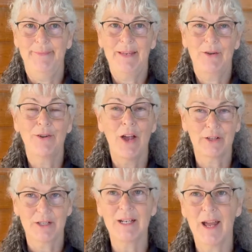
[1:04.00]
that you're not
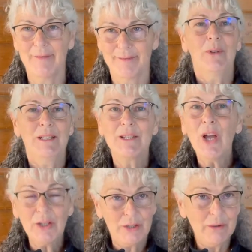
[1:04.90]
good enough. It's
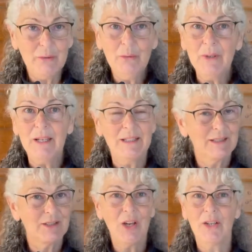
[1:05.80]
not you, and
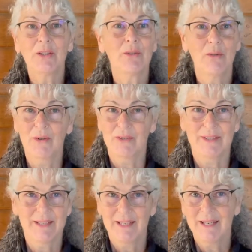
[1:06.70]
it's not your
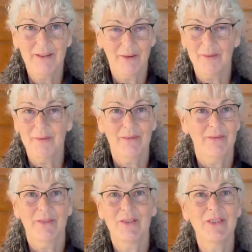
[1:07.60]
horse here.
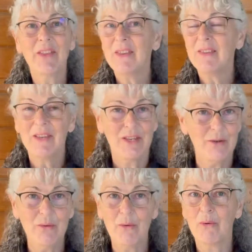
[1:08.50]
There's nothing that
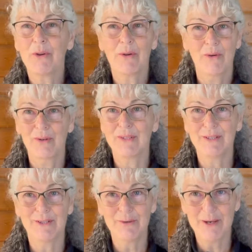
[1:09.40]
you or your horse
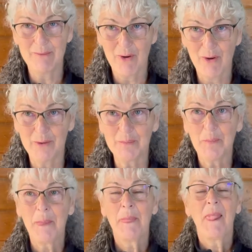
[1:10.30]
is doing wrong.
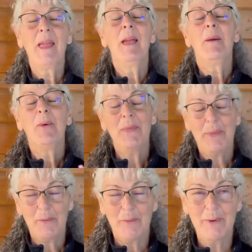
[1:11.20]
What
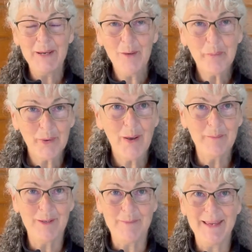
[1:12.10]
the real
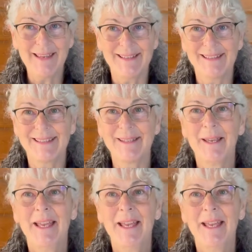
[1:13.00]
problem is